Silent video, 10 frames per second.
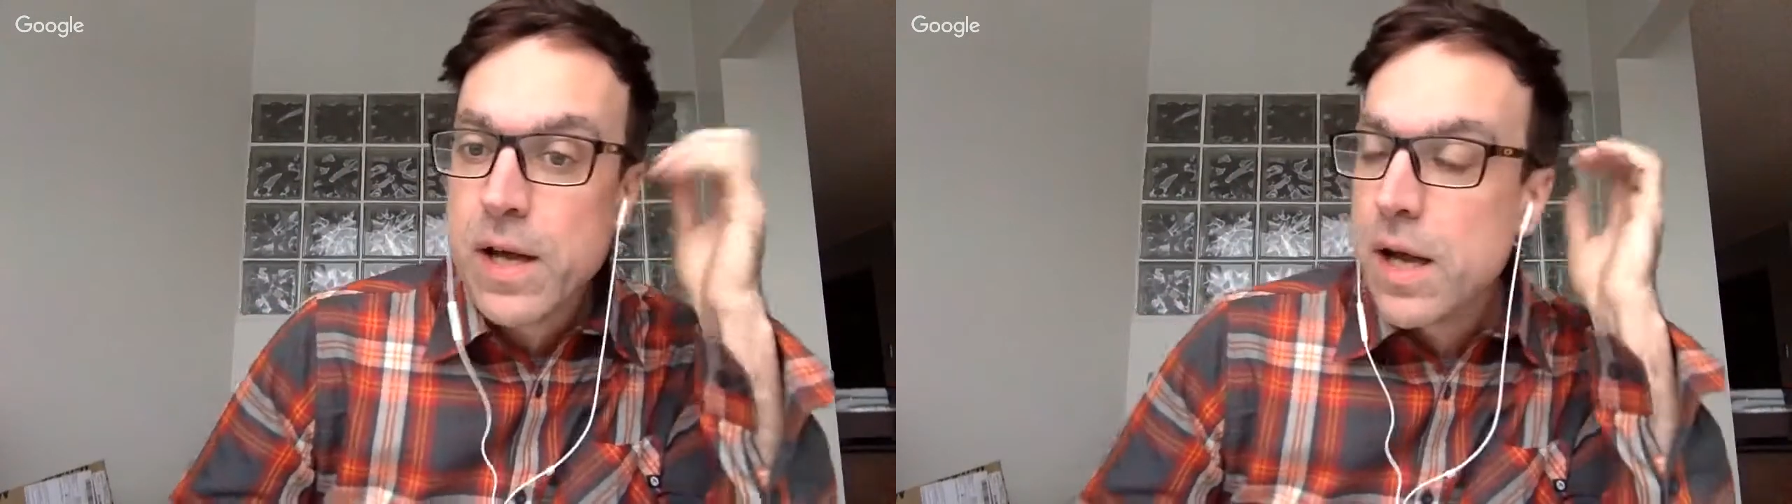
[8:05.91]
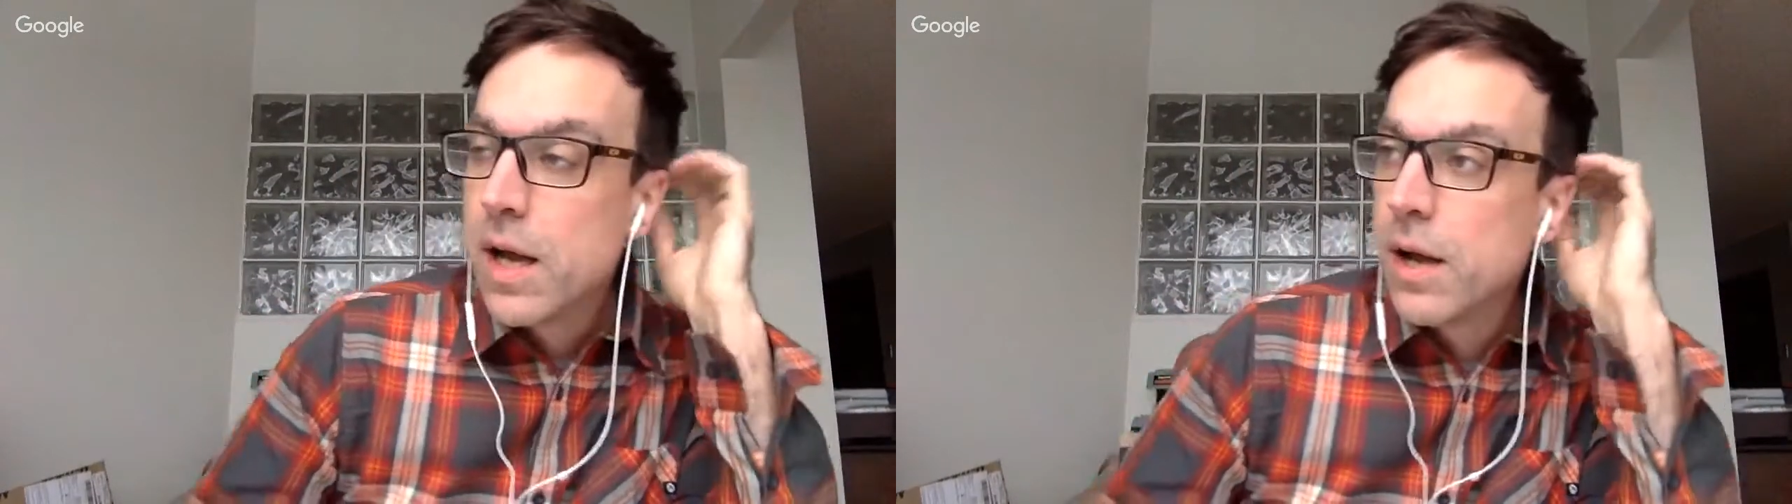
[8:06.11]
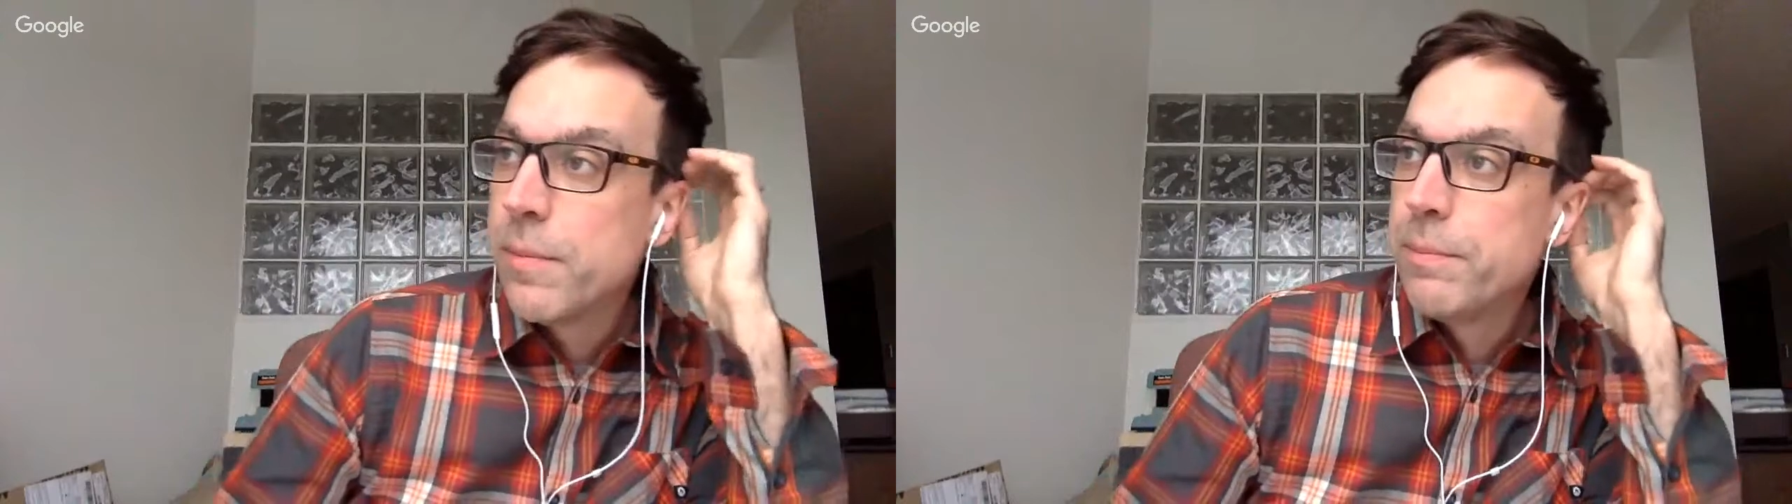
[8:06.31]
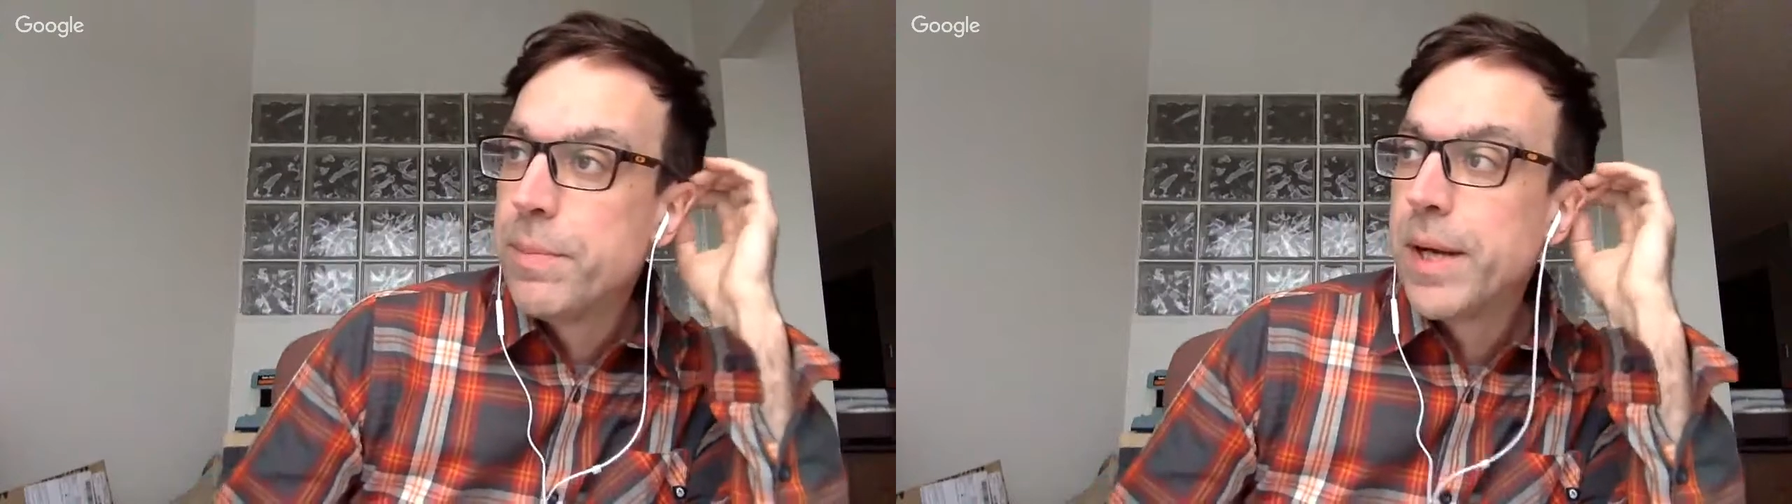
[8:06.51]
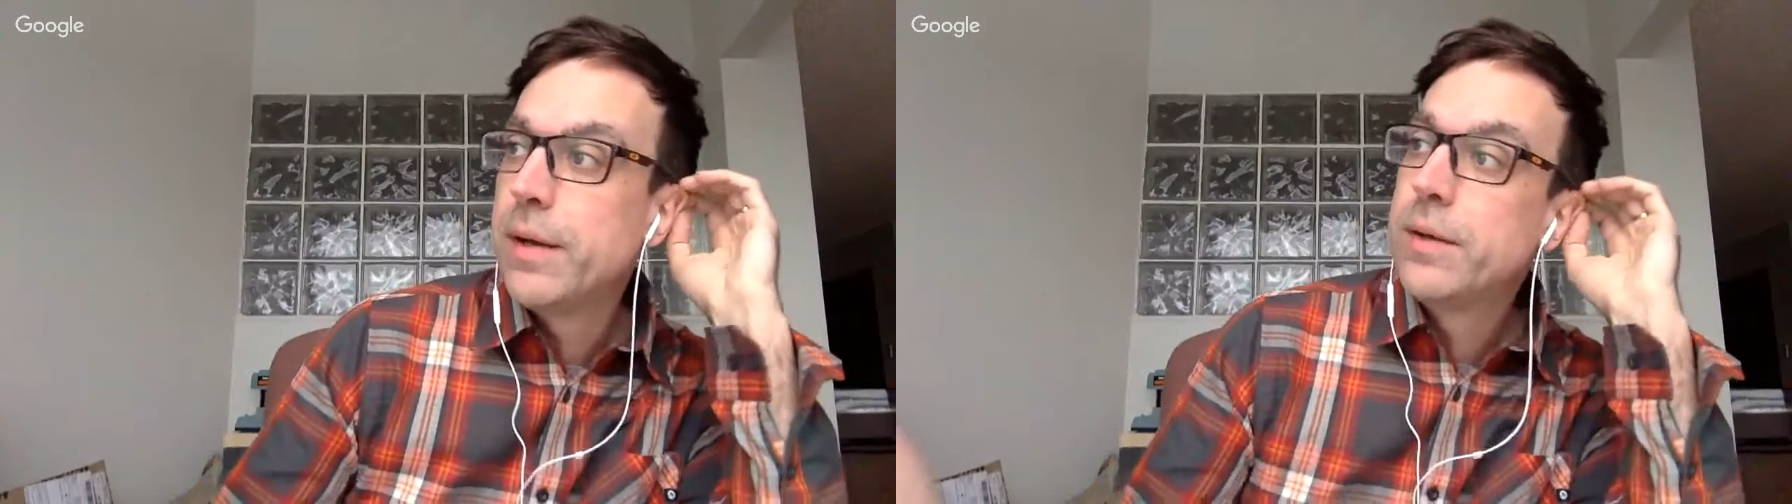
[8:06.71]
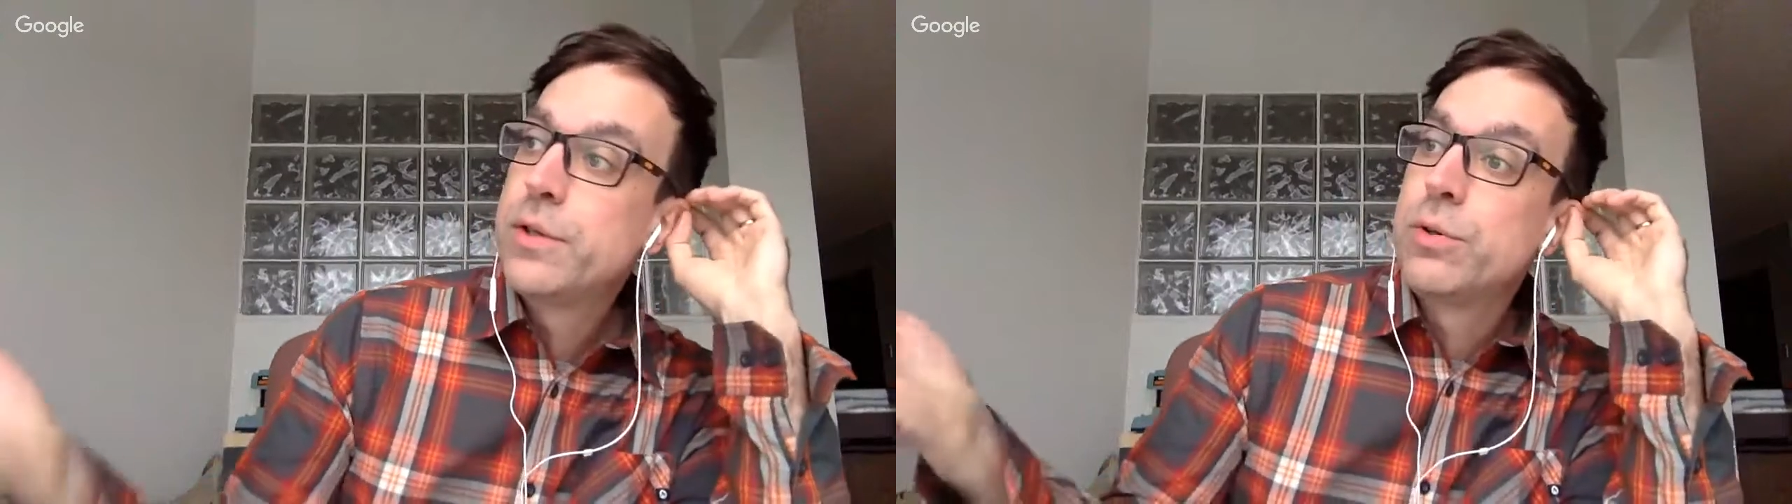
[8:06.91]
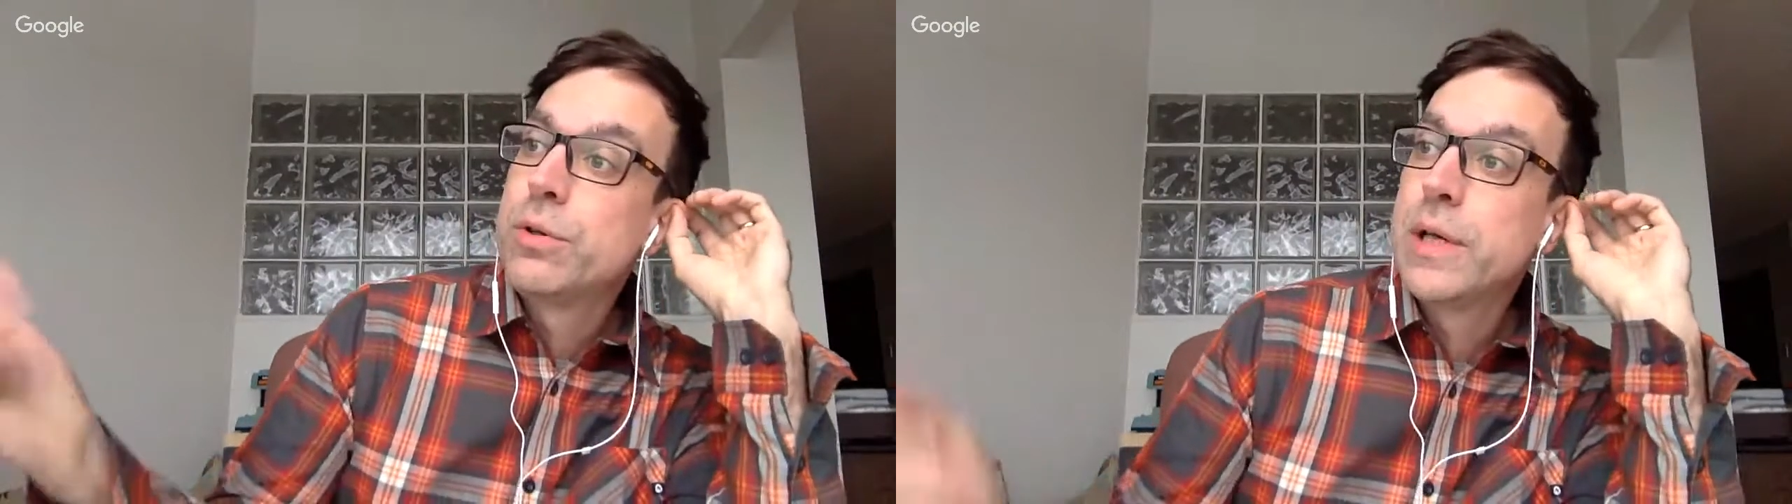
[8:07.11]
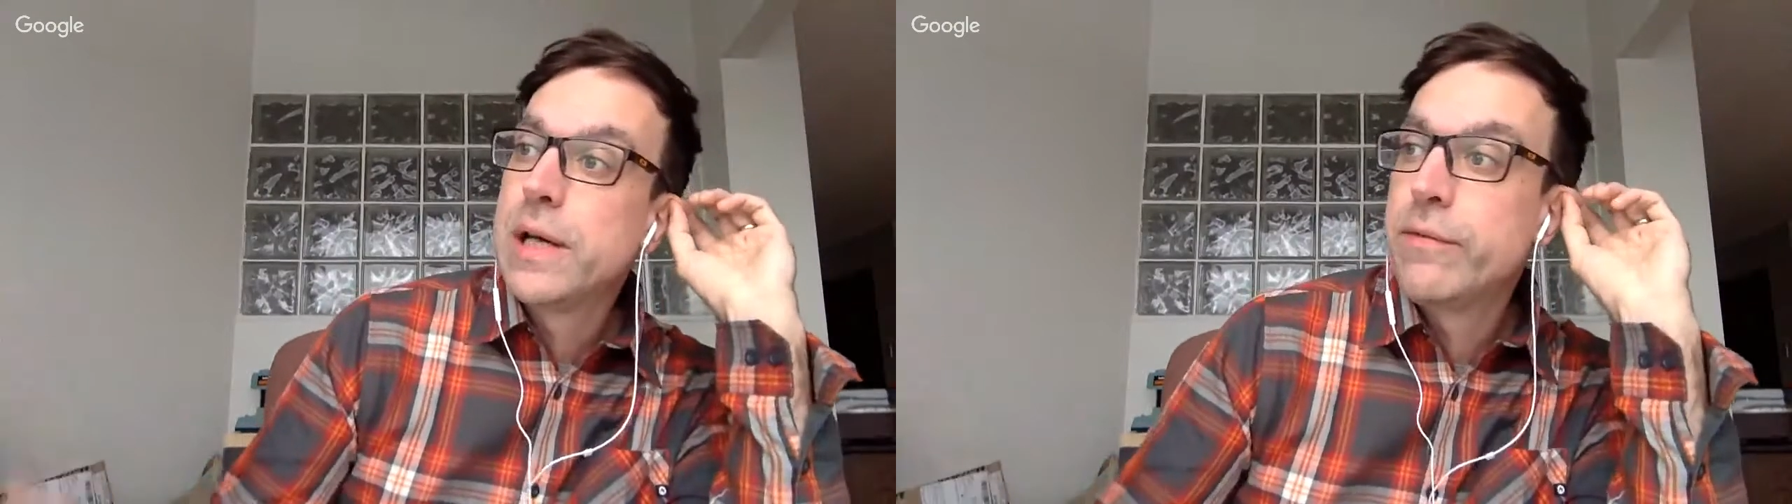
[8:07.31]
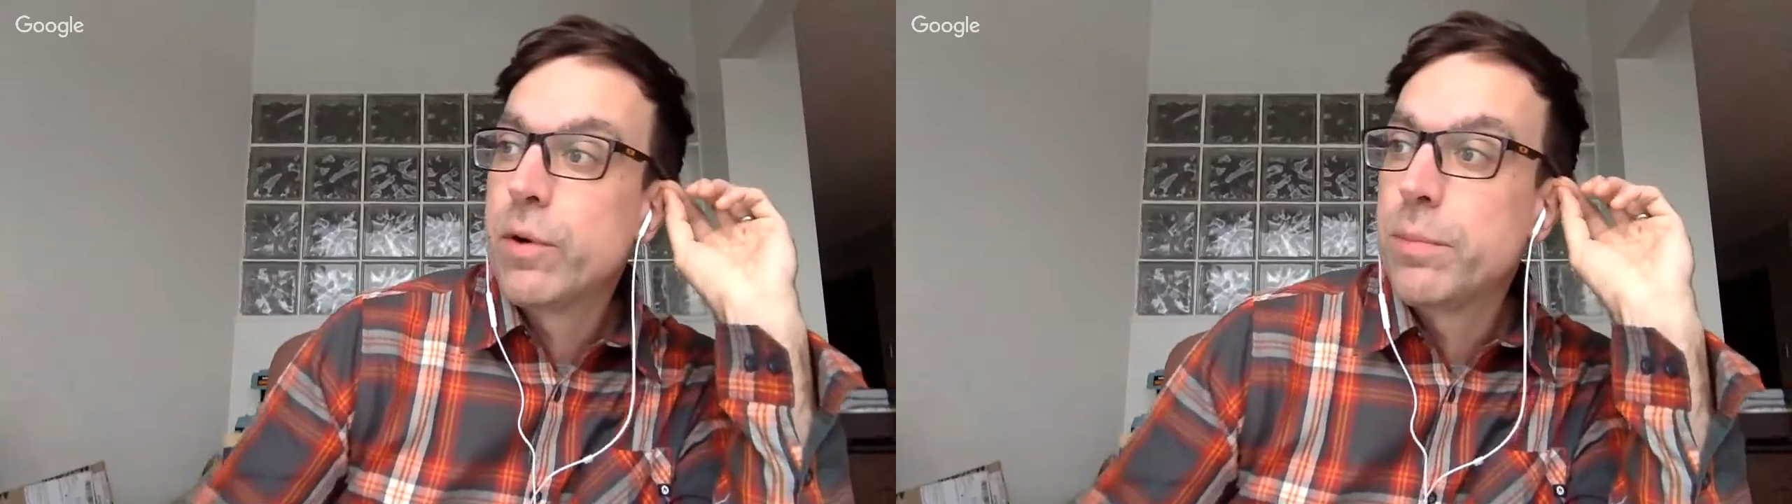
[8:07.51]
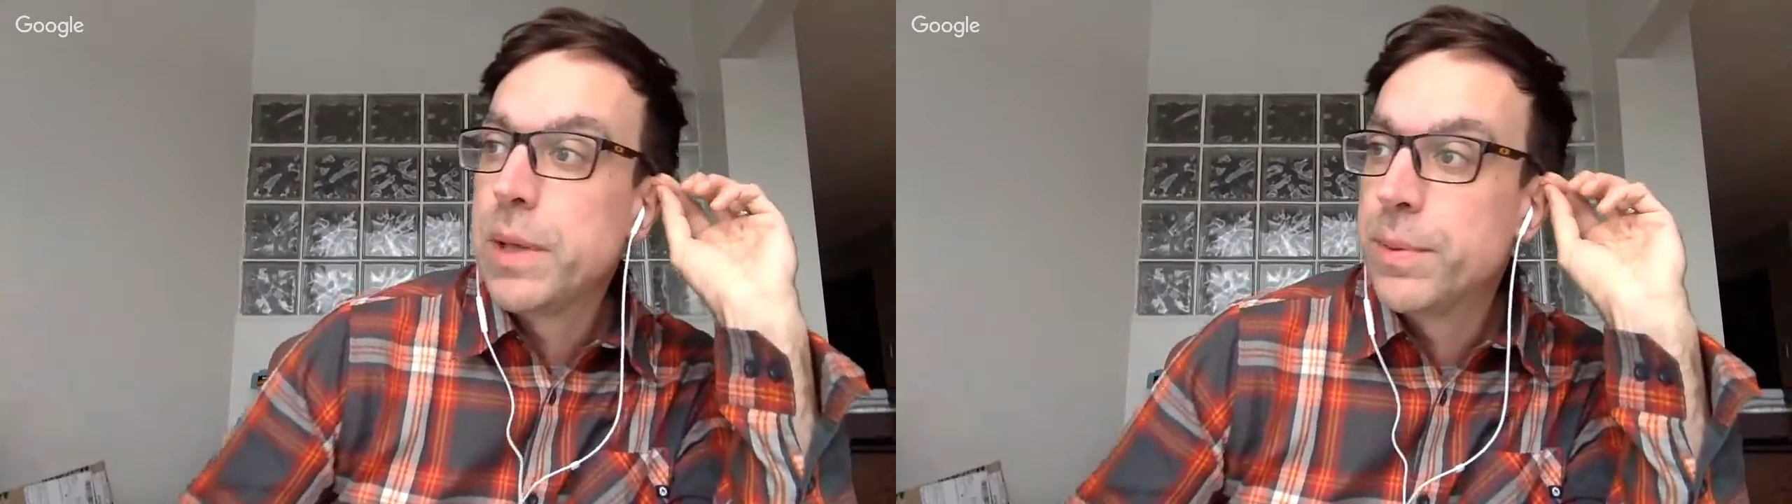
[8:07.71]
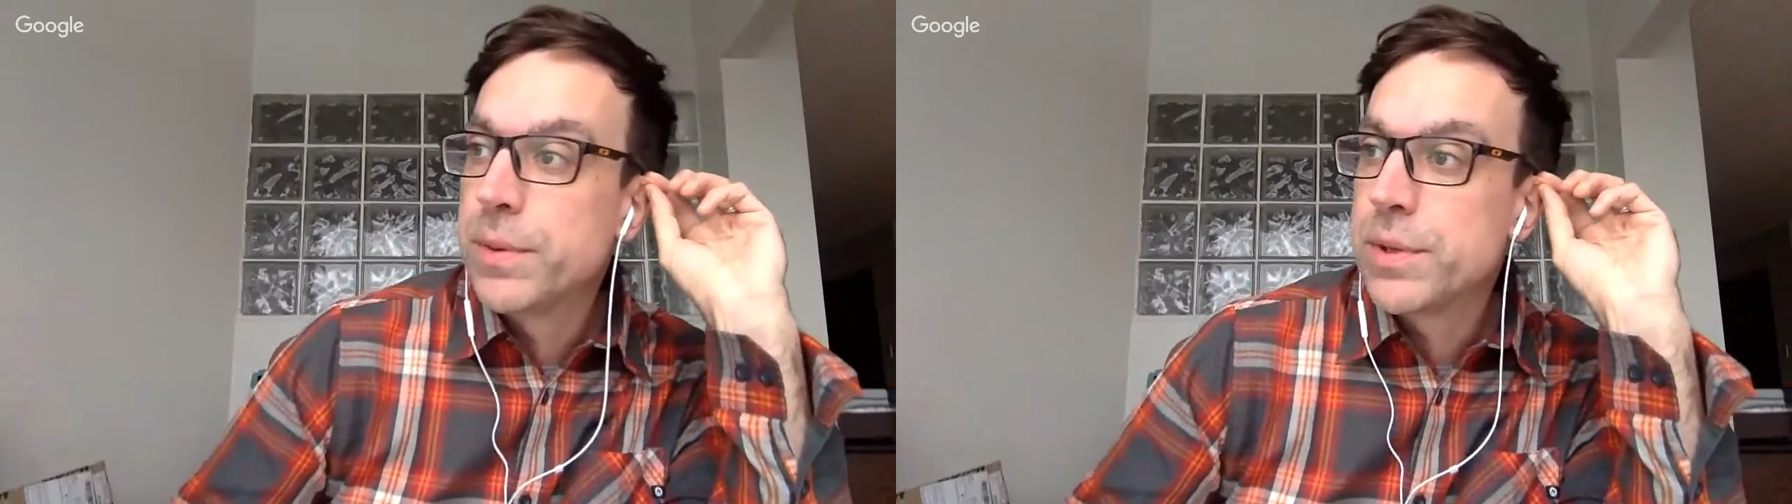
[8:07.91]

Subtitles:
But 284 people,